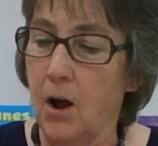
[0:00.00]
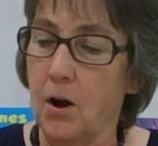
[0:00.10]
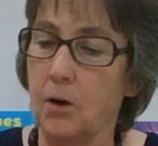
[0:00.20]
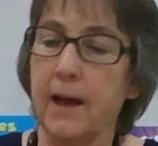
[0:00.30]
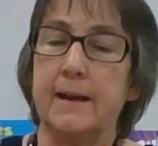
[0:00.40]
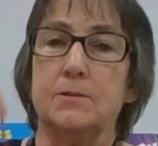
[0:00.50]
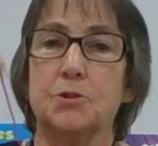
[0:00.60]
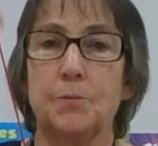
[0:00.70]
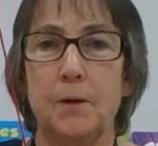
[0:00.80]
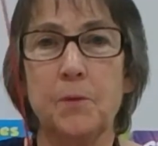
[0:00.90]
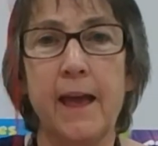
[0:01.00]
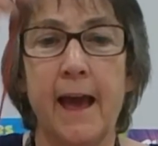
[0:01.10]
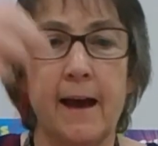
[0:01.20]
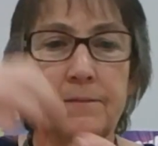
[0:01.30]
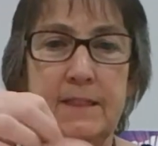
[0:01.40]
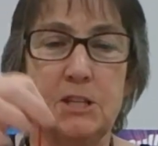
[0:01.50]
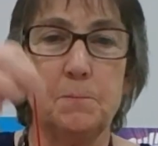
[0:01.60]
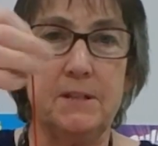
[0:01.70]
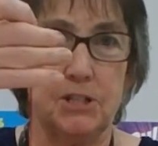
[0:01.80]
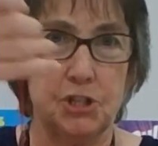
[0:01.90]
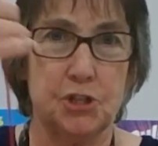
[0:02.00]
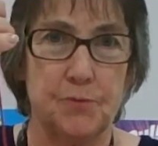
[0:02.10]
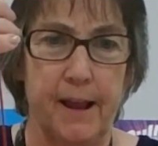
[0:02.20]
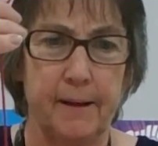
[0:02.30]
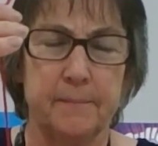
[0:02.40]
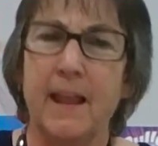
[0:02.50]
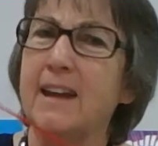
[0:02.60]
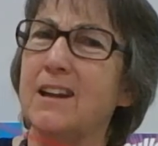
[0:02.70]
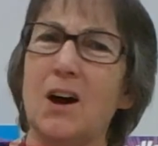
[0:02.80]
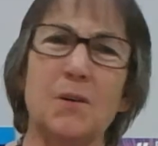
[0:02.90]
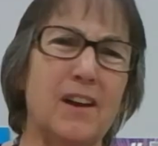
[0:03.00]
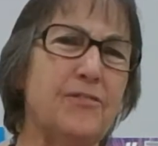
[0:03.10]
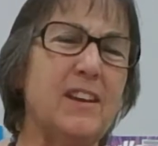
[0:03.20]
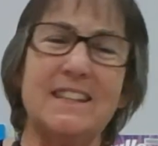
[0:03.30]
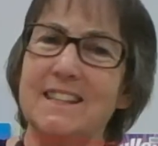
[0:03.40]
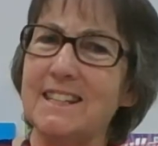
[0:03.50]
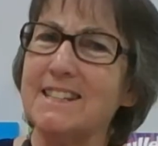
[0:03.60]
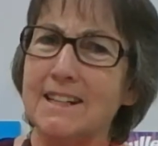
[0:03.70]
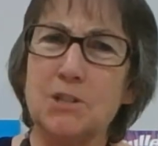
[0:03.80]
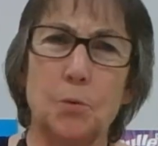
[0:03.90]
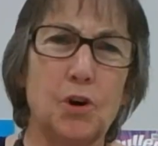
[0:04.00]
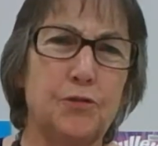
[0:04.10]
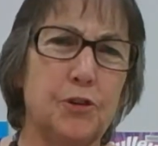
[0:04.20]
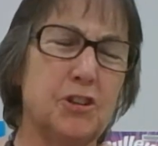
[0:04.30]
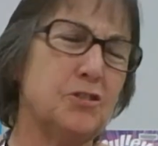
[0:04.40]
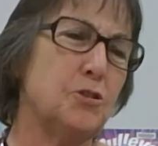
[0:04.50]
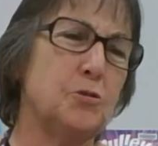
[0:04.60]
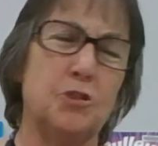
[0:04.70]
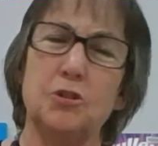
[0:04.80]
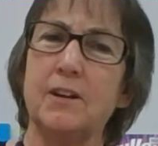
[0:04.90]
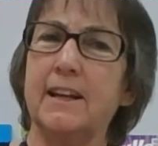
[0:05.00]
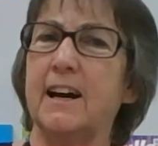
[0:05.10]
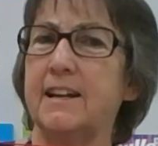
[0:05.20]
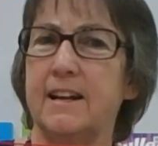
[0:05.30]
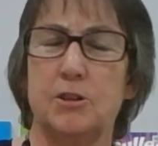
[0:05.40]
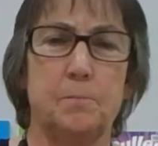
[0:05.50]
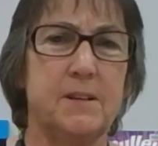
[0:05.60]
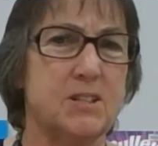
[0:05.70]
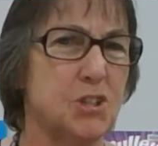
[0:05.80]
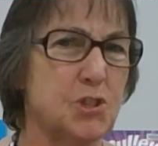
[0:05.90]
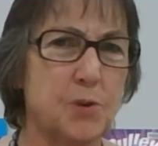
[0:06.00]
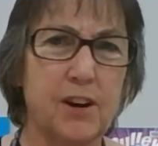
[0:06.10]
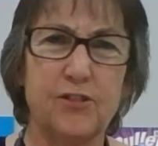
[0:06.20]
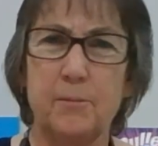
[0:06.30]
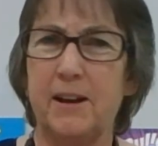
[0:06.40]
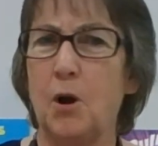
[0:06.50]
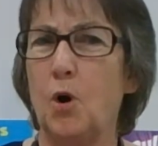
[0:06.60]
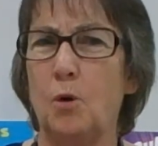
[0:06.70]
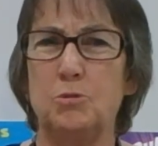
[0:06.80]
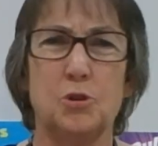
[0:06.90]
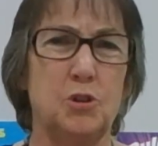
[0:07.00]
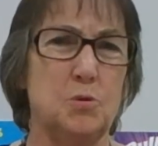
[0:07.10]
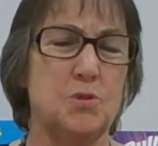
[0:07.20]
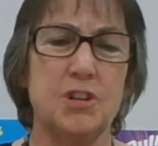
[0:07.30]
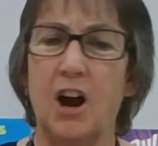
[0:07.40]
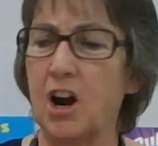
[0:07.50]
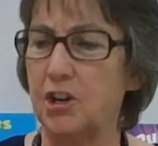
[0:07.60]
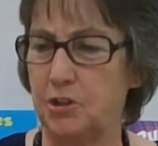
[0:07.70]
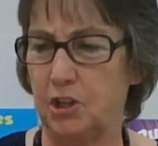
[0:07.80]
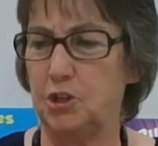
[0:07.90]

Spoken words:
Okay, so then we have this piece of string. Now, if this doesn't work for you, you can cut another piece of string from at home. You can use yarn. You can